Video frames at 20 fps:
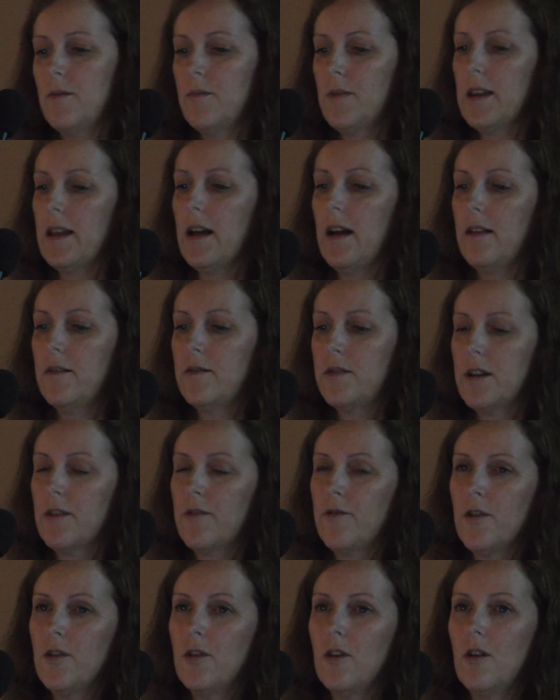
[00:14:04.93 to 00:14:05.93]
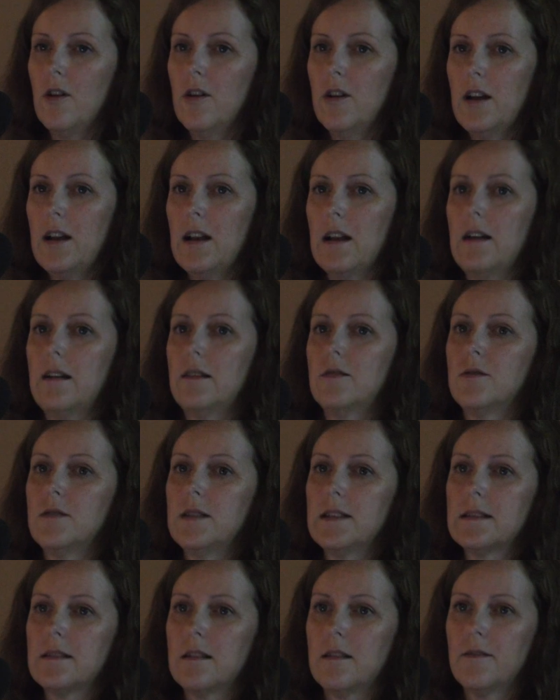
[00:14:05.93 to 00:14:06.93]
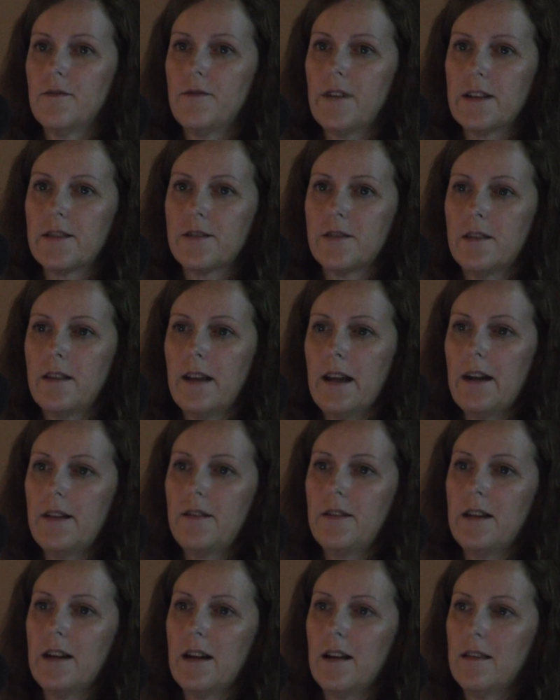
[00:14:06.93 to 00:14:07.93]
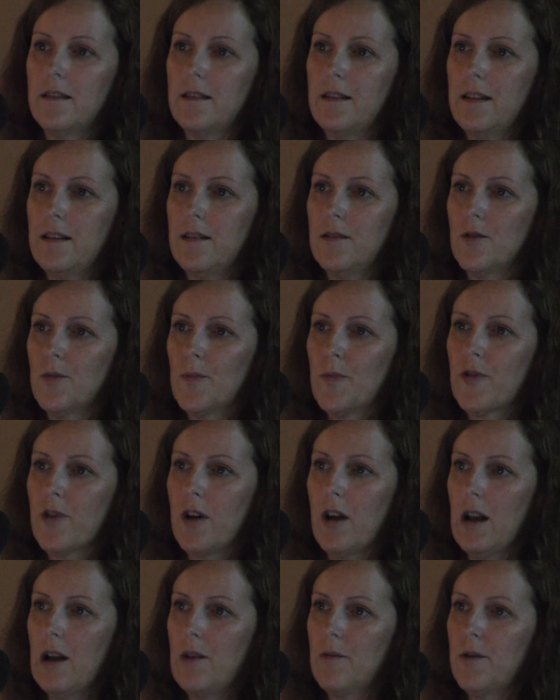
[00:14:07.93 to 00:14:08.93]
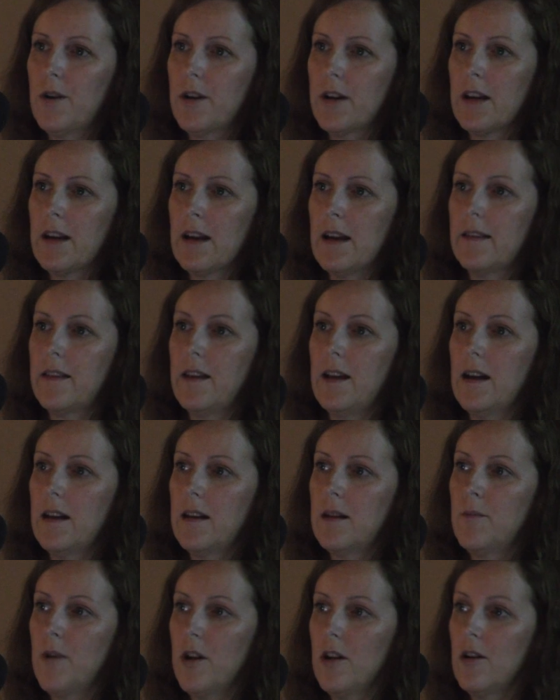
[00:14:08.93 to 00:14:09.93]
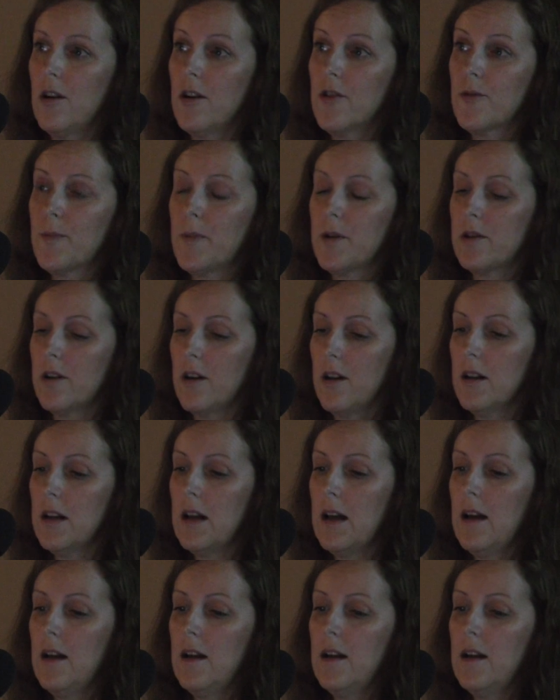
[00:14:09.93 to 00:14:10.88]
with Henrik von Euler, who is a veterinarian in Uppsala working at the animal hospital,